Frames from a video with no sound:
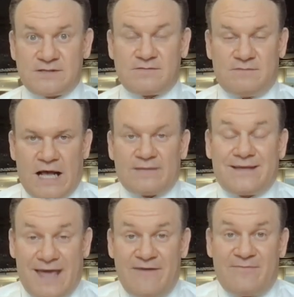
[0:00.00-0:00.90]
that
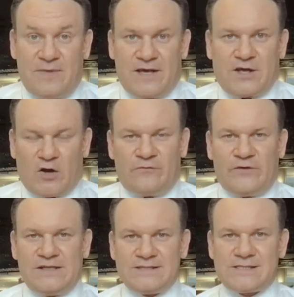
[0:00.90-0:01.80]
gave me a
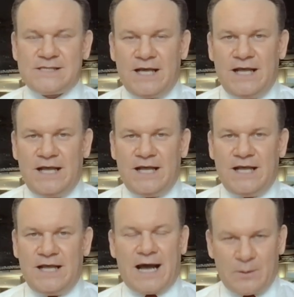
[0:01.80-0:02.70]
confidence.
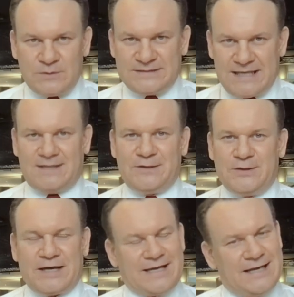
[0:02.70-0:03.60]
And I will tell
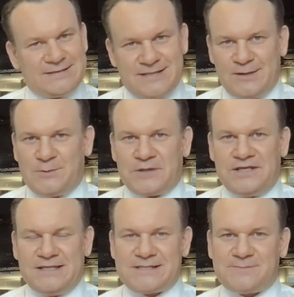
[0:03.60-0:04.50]
you, I cannot tell you what
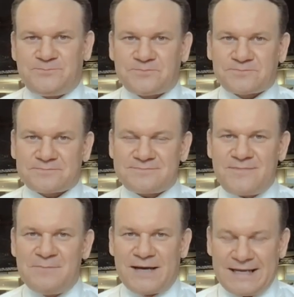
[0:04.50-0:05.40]
it is,
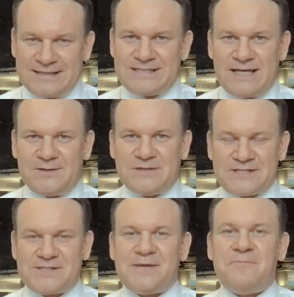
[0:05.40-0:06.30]
but I can tell you this
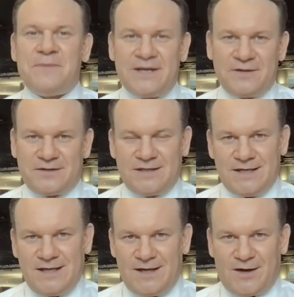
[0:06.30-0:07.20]
is the middle
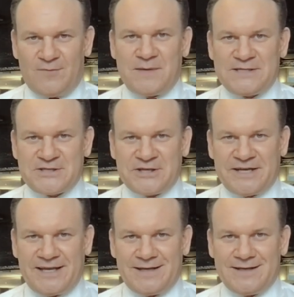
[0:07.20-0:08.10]
of my
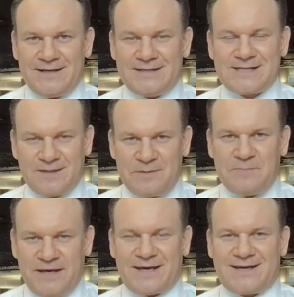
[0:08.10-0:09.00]
journey. It's going to be
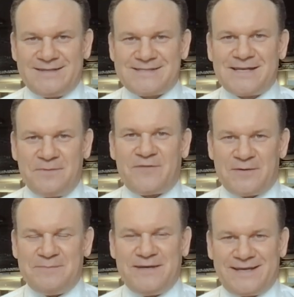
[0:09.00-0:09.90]
big. It's going to be very big.